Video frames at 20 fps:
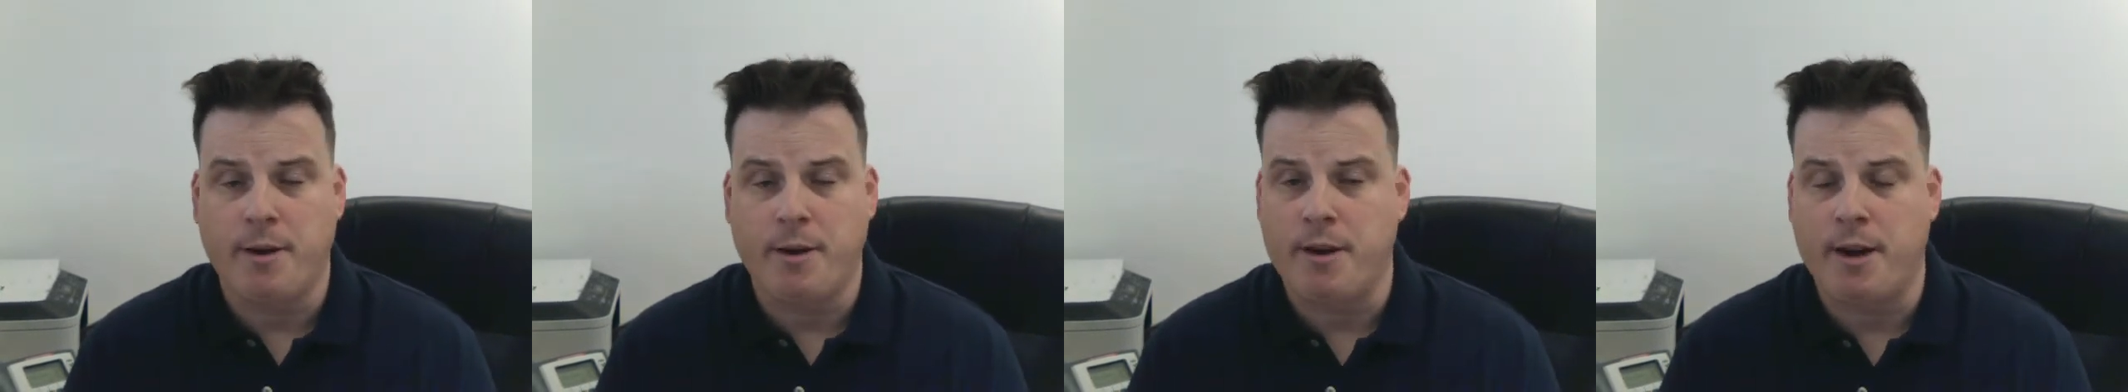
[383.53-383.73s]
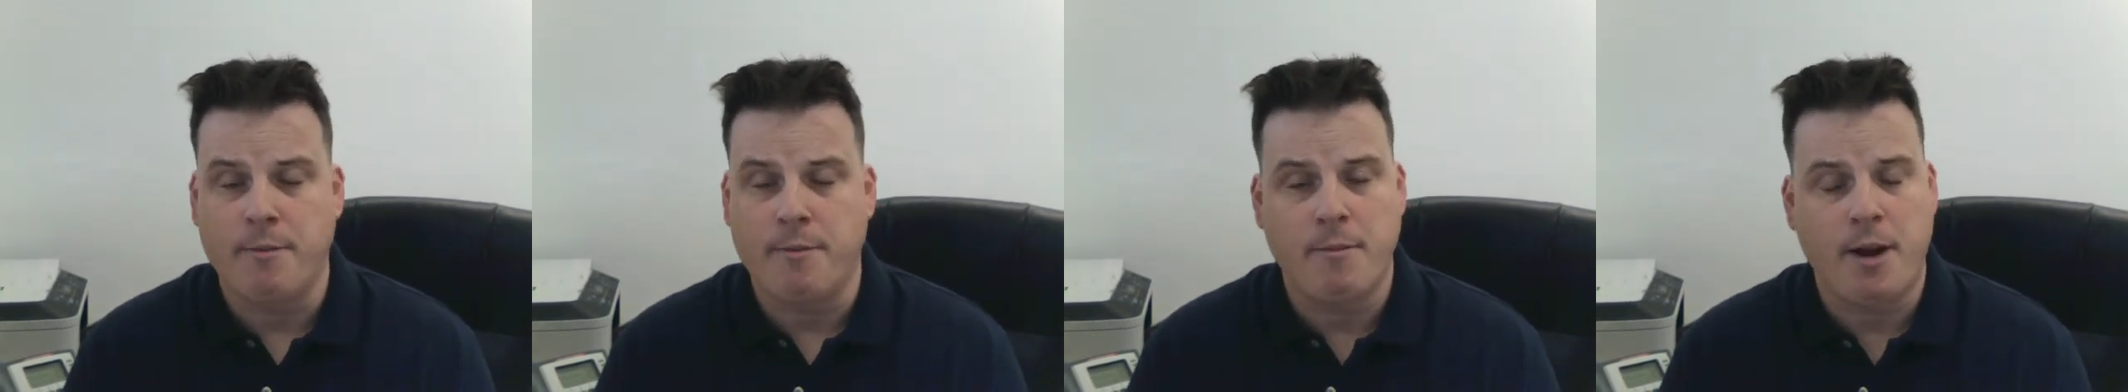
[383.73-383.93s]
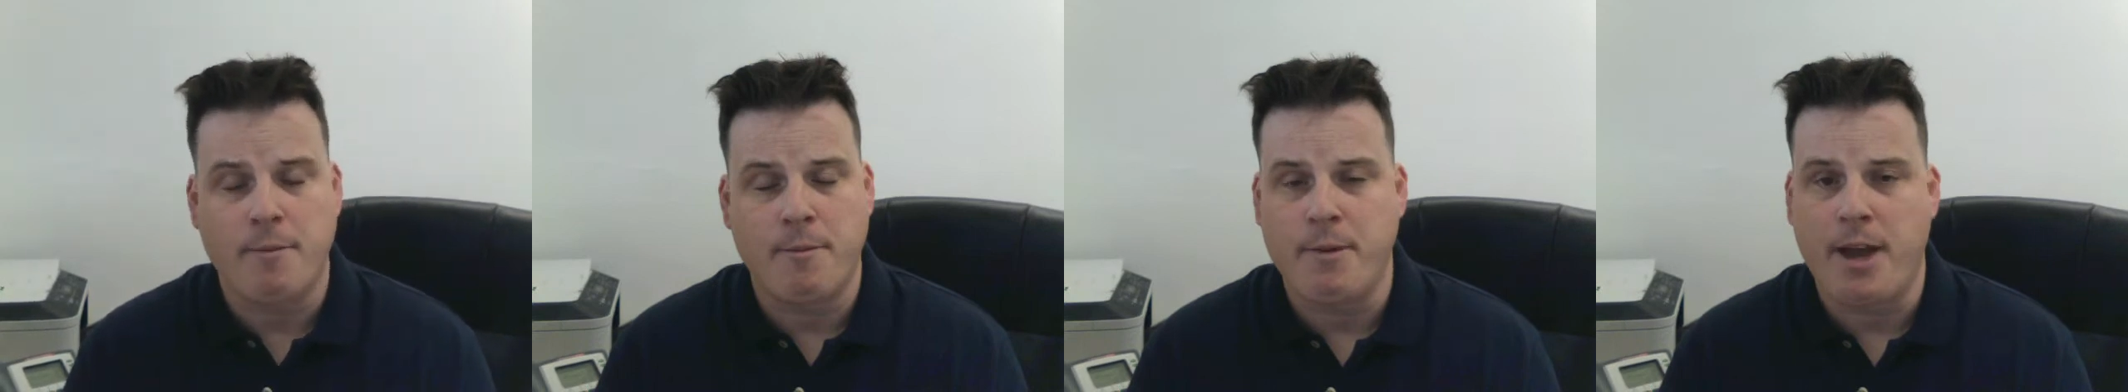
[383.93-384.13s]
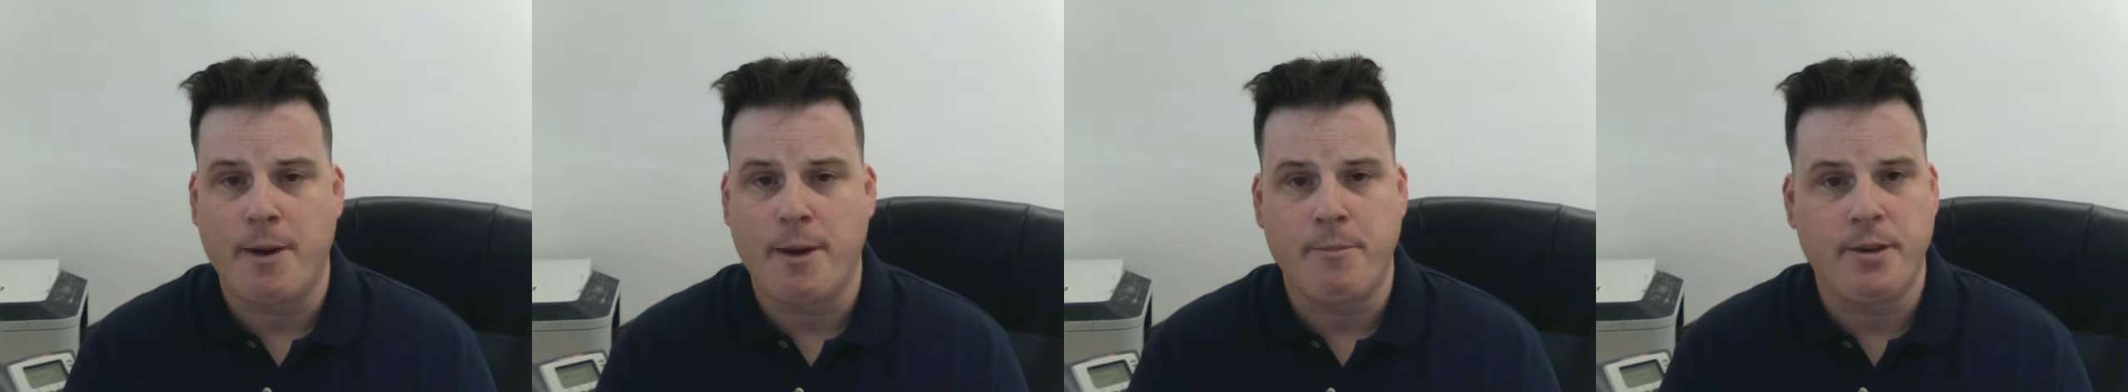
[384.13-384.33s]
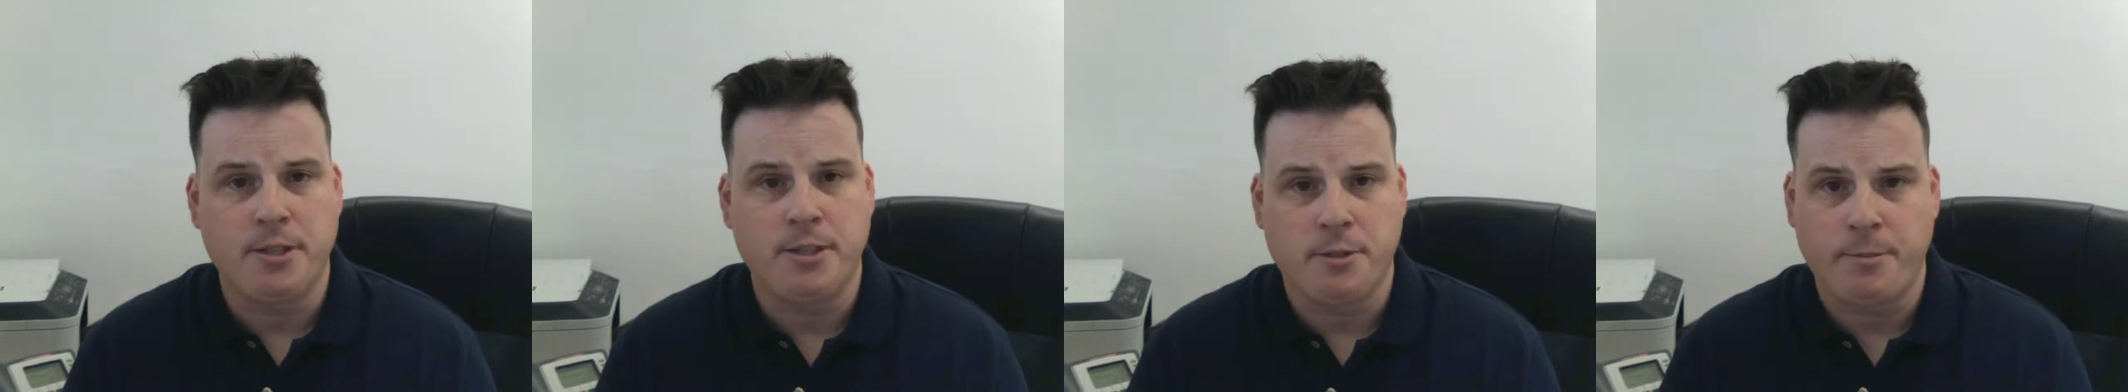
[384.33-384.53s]
I'm
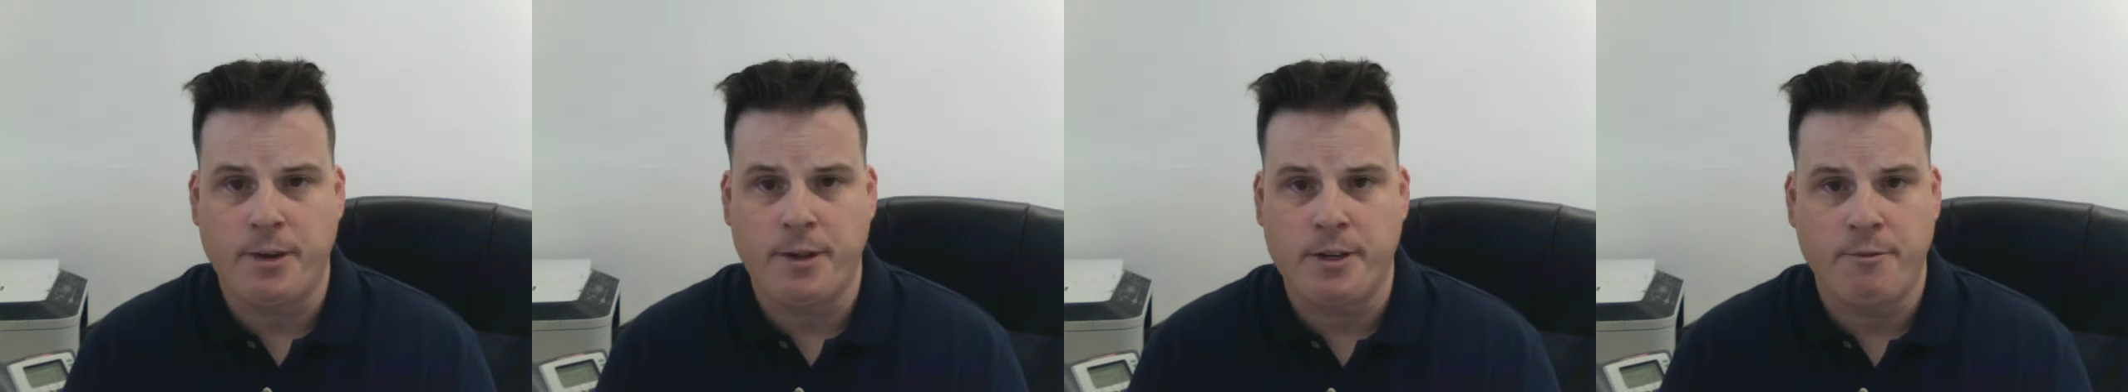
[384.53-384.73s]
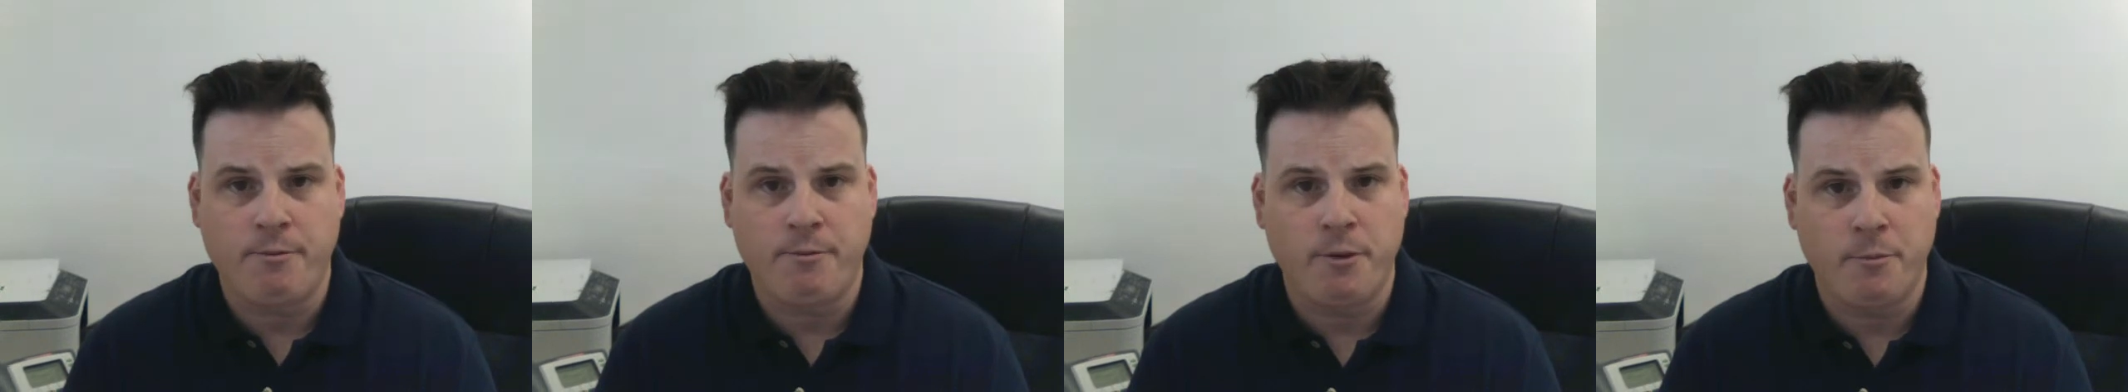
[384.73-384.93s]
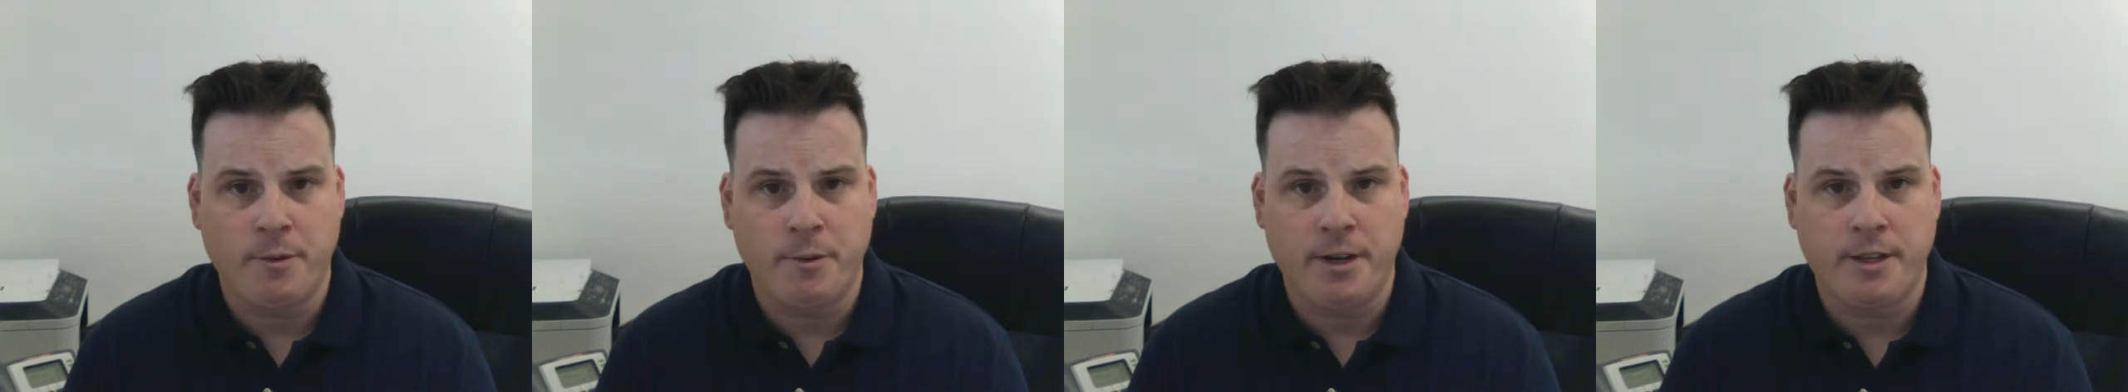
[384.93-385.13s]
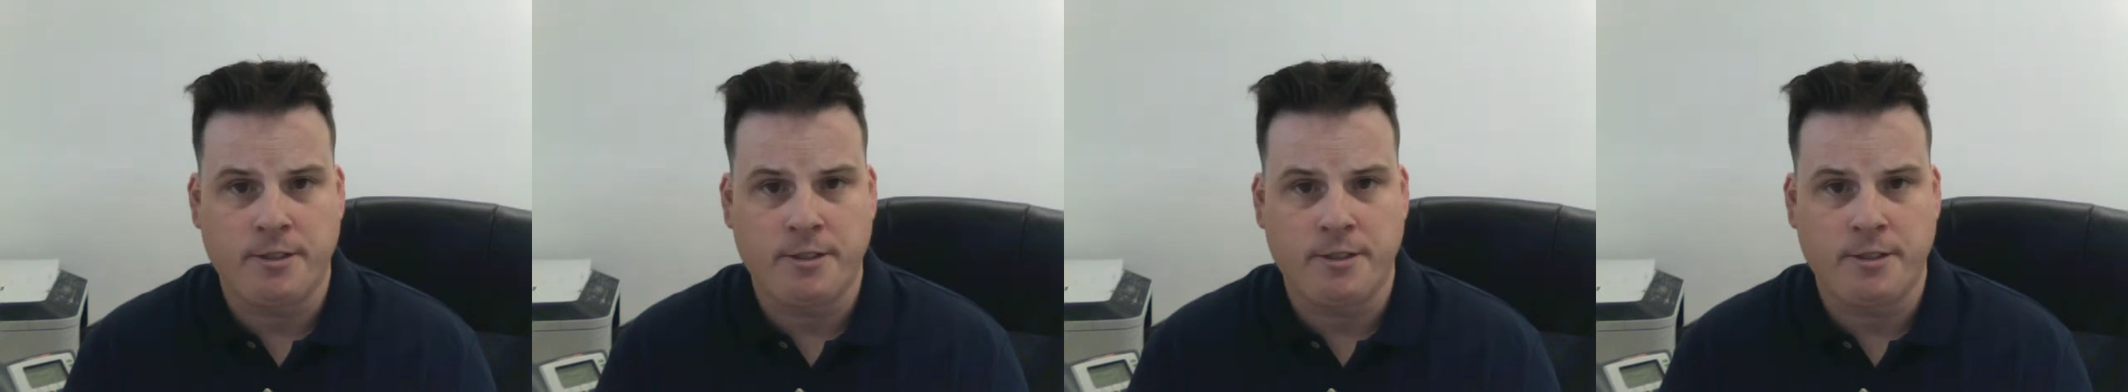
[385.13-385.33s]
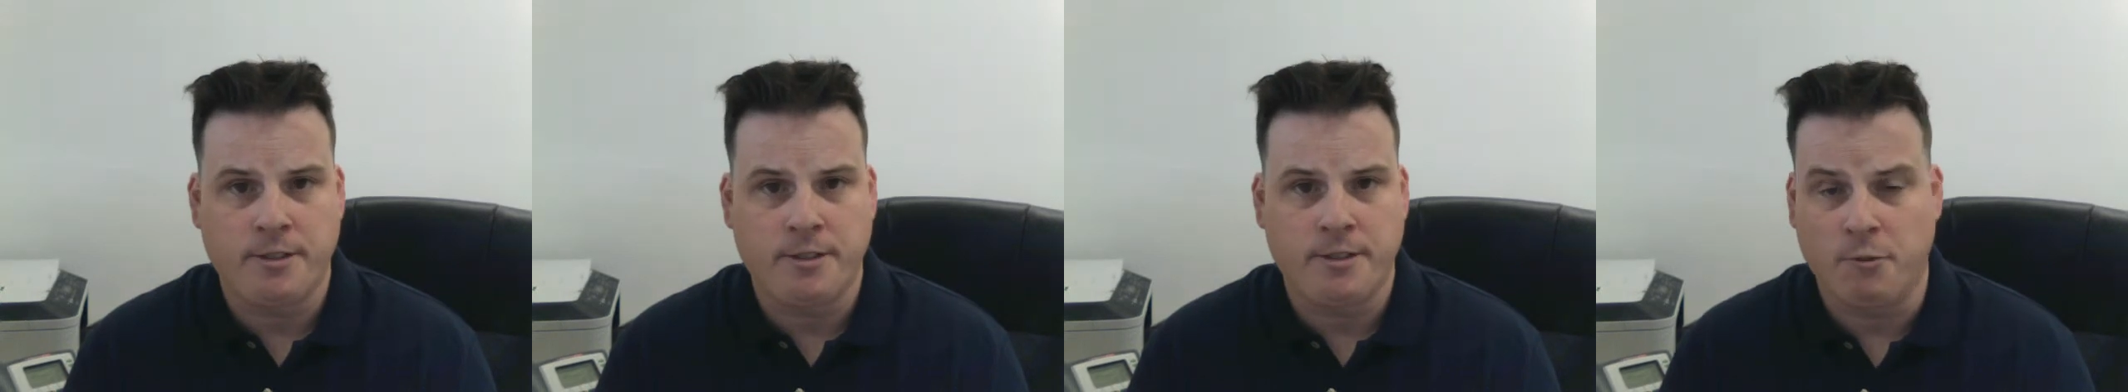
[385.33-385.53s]
happy to spend a few
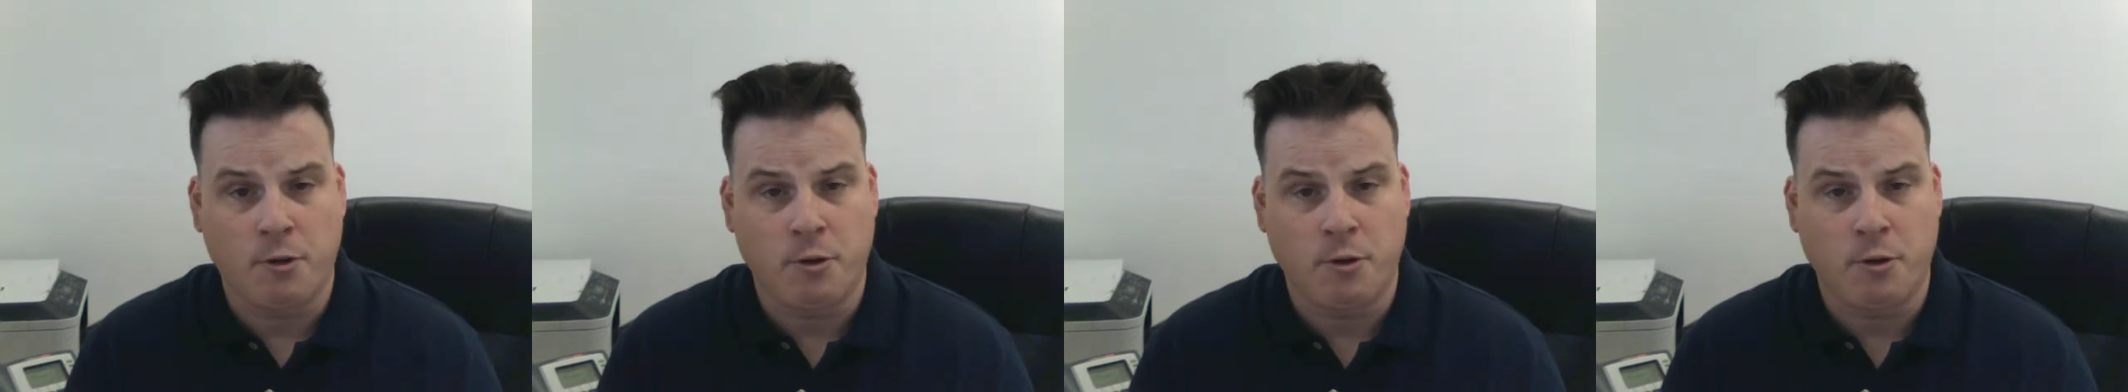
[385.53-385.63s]
minutes